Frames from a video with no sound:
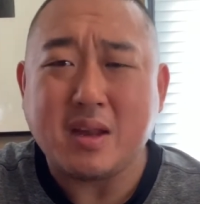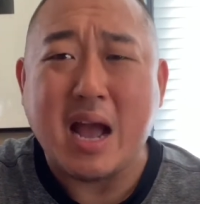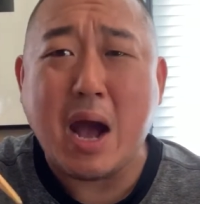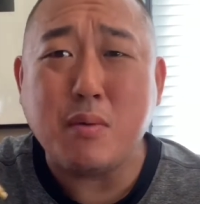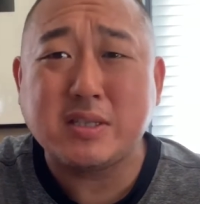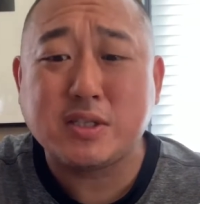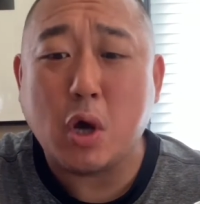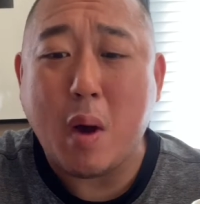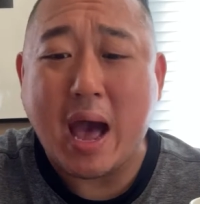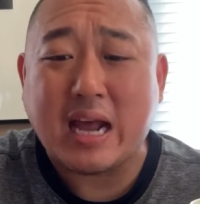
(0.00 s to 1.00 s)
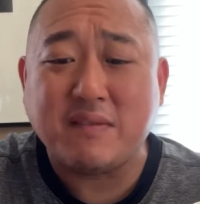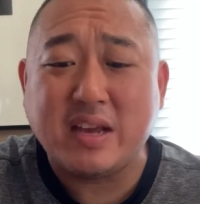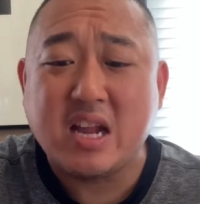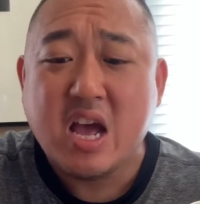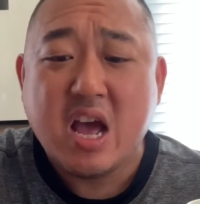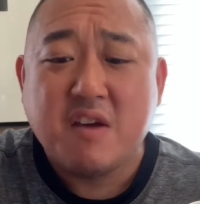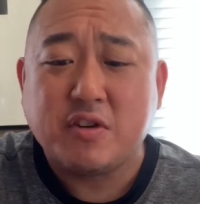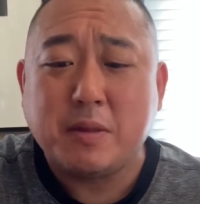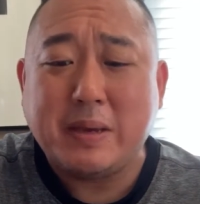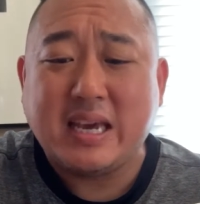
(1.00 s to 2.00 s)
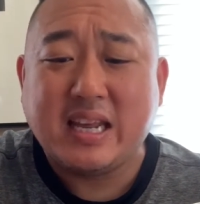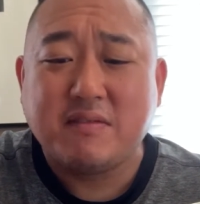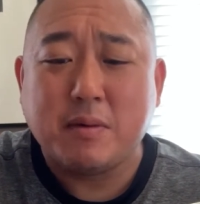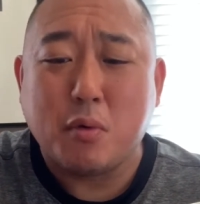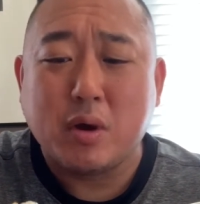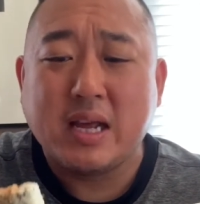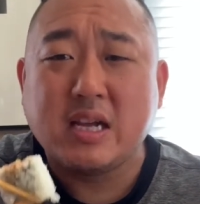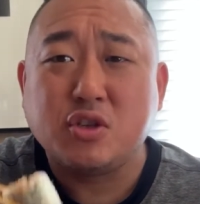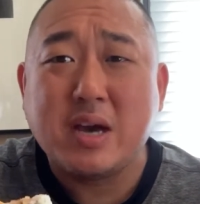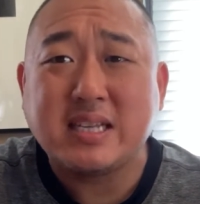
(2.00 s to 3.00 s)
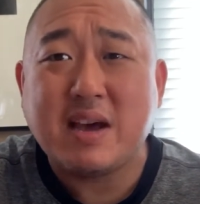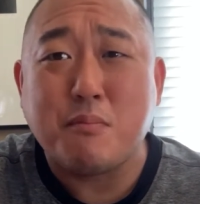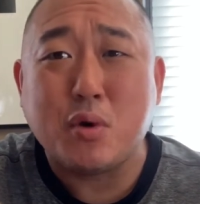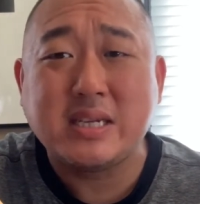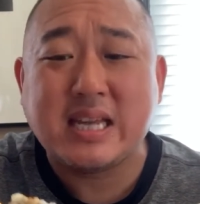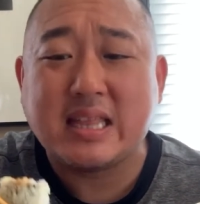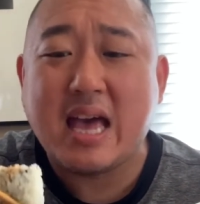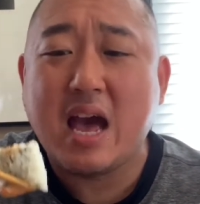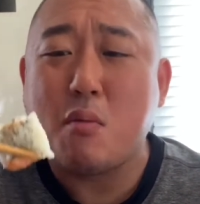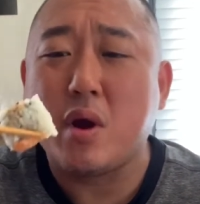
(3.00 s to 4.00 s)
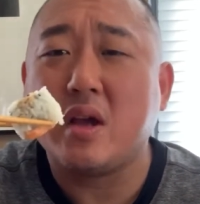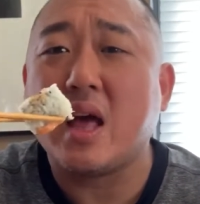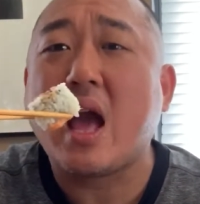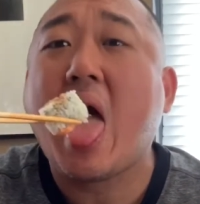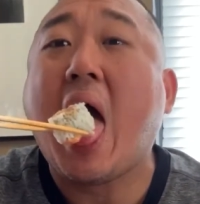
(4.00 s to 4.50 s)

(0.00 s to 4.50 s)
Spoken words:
I was so out of it for the beginning of the morning. Do you guys have mornings like that where you're like,